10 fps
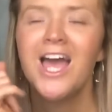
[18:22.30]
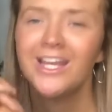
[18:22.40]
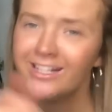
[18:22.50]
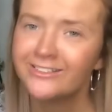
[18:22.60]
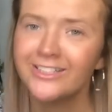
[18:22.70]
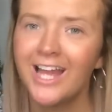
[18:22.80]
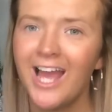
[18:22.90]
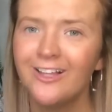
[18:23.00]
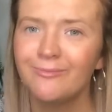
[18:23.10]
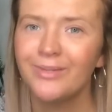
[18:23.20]
He's gonna
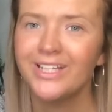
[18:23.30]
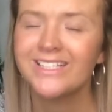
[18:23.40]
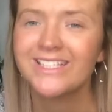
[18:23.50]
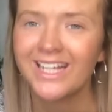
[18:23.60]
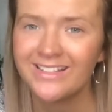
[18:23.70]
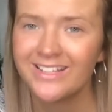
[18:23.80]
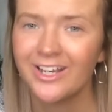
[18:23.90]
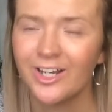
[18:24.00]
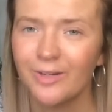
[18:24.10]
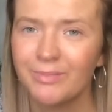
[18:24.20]
help me set
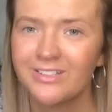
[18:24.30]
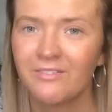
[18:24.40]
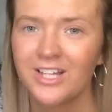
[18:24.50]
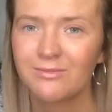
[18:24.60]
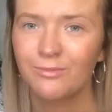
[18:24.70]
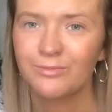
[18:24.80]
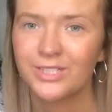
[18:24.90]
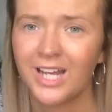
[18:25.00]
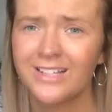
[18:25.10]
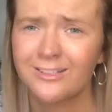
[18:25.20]
it up because I've asked my mum
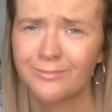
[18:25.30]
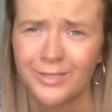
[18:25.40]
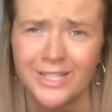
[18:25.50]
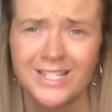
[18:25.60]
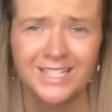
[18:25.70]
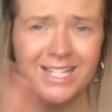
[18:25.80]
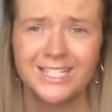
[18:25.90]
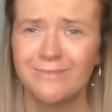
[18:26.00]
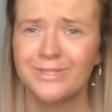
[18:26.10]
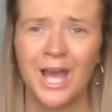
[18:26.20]
tonight. It says, please, I
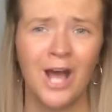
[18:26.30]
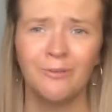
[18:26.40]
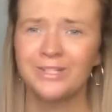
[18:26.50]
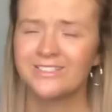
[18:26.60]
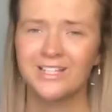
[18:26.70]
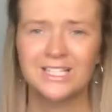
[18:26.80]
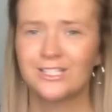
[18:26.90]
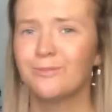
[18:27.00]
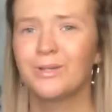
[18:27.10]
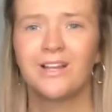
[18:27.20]
need him to help me set
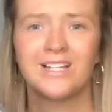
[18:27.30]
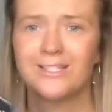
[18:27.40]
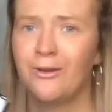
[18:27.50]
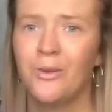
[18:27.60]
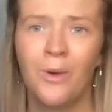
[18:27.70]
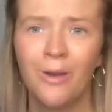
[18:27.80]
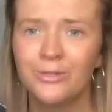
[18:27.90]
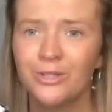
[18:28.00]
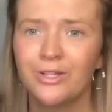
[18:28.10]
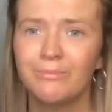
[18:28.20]
this up because I don't know what
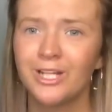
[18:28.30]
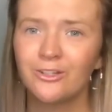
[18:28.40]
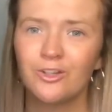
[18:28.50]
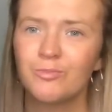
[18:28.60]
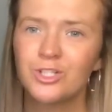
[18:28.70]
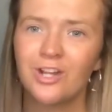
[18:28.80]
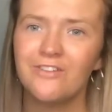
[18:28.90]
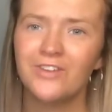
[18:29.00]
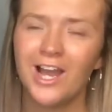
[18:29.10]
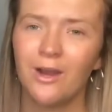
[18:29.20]
I'm doing. Me and Lou've been
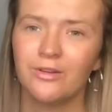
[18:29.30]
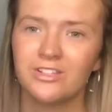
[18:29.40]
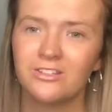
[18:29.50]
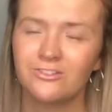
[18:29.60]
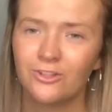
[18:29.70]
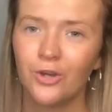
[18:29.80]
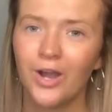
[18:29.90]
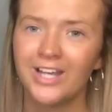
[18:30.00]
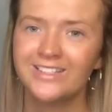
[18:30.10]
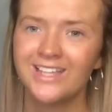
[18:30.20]
trying for hours. It's
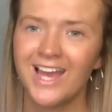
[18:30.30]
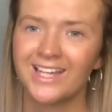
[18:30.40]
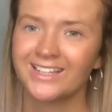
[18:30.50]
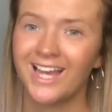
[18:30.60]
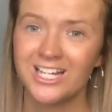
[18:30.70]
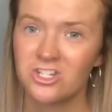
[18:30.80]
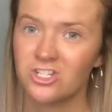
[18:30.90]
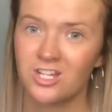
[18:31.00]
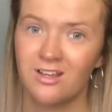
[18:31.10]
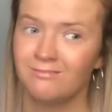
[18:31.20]
so high tech that I
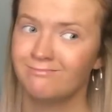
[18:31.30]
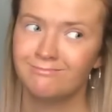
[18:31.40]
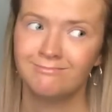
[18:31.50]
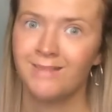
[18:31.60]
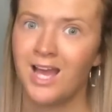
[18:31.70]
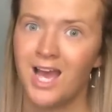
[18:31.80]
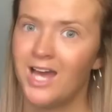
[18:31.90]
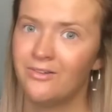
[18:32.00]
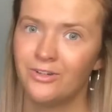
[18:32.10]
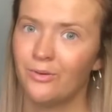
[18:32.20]
just,
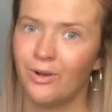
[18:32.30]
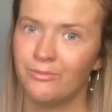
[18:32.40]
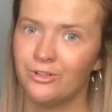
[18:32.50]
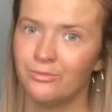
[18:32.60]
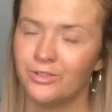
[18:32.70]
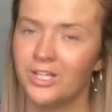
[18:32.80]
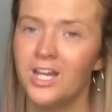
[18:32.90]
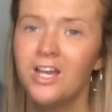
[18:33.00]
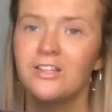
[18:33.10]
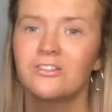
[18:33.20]
I don't know what I'm doing with it.
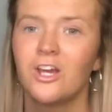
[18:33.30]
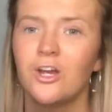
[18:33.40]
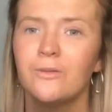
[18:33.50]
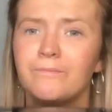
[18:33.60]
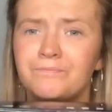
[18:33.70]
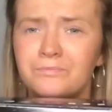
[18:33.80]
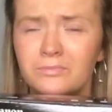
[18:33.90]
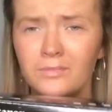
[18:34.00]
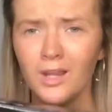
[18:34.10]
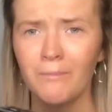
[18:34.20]
So
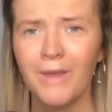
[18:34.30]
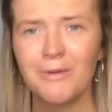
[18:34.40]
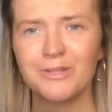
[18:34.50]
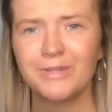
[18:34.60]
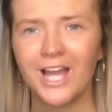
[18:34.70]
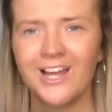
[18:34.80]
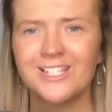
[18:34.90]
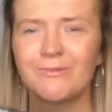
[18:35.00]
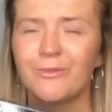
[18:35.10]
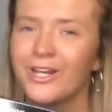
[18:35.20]
bear with me
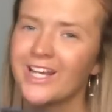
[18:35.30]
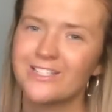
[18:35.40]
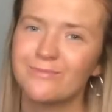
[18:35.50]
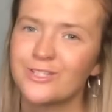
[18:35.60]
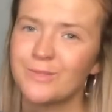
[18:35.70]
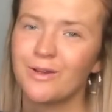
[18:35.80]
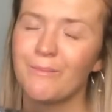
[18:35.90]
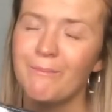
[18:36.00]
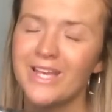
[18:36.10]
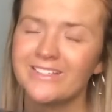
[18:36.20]
guys, but we're gonna get some super
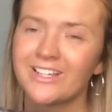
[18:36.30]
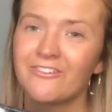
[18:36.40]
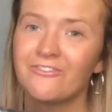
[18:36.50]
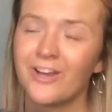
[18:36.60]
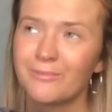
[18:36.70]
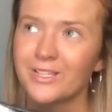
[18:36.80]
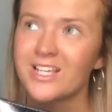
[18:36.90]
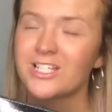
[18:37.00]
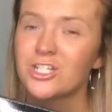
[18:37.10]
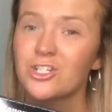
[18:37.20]
amazing,
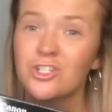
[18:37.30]
fabulous,